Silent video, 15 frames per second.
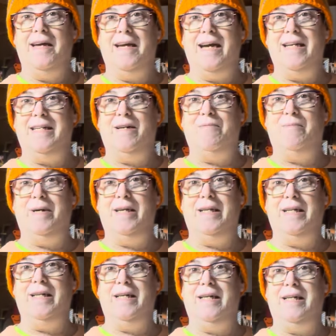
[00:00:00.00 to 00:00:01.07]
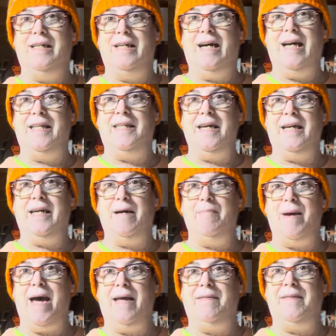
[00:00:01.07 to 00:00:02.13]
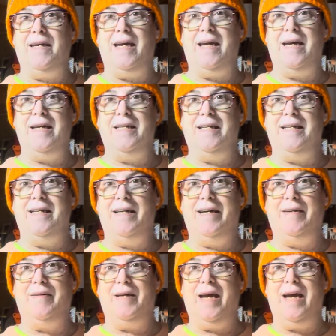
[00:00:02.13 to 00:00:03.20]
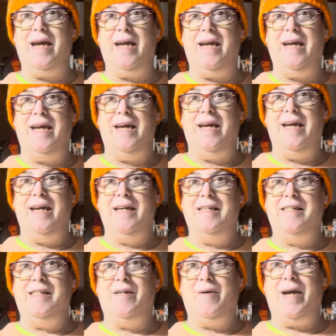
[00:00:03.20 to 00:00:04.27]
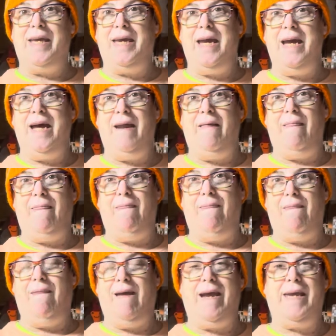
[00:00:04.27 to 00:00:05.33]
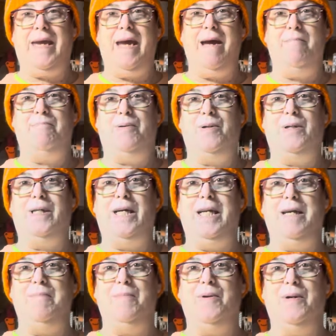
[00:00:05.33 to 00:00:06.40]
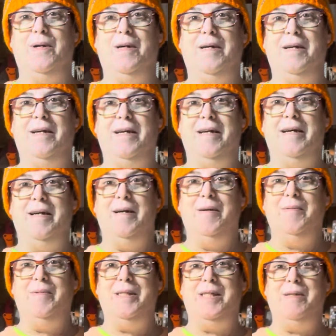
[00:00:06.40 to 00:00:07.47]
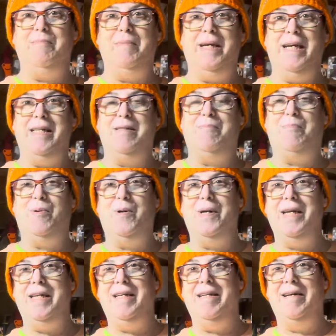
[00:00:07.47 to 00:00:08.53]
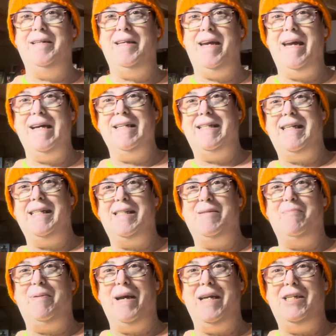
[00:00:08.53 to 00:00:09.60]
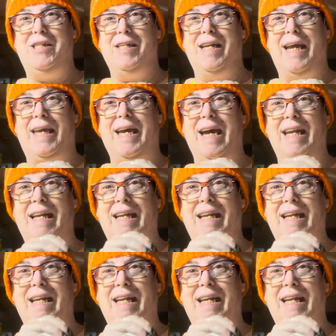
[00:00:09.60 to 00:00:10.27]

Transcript: I don't want to look. I think I'm at the end. Okay. So I can't, I can't pull anymore, which means, boy, you know, the anticipation, I kind